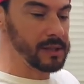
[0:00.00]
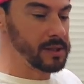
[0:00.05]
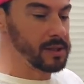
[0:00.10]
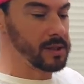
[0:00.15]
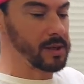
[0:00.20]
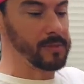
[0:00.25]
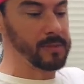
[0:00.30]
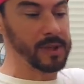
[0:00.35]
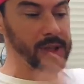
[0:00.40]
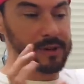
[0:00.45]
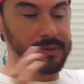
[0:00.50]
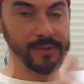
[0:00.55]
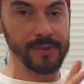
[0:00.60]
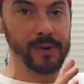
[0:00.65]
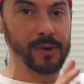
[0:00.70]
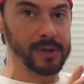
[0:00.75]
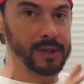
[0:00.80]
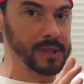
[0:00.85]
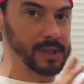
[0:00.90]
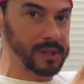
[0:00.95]
So I'm going to
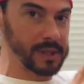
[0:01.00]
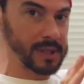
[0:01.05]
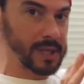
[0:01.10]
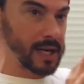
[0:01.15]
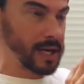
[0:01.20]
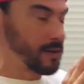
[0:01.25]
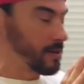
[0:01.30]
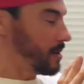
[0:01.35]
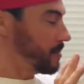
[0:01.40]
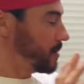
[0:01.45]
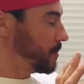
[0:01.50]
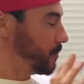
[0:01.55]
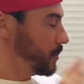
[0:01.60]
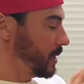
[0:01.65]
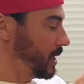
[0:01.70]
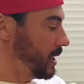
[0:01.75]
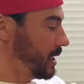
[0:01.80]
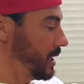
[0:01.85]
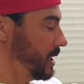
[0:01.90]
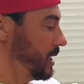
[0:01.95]
fill this container up
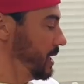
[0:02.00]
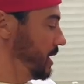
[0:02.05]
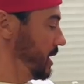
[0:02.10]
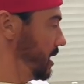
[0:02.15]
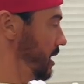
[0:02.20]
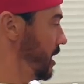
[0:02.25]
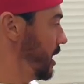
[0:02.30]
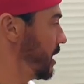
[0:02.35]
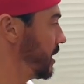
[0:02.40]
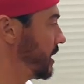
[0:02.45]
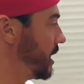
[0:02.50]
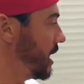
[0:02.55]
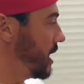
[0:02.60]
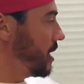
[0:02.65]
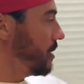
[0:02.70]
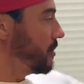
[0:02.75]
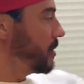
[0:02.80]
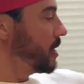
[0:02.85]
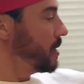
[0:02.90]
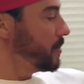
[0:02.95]
completely, then
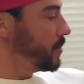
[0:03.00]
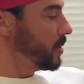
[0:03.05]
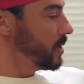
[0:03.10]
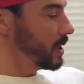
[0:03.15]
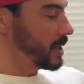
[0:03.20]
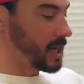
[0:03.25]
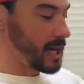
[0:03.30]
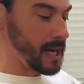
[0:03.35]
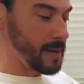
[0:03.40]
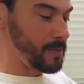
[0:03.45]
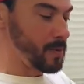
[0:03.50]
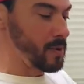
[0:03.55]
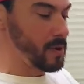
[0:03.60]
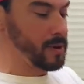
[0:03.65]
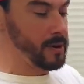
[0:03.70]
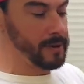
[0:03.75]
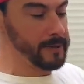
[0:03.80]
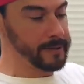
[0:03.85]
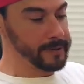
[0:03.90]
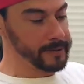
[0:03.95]
I'm going to put the cap on. You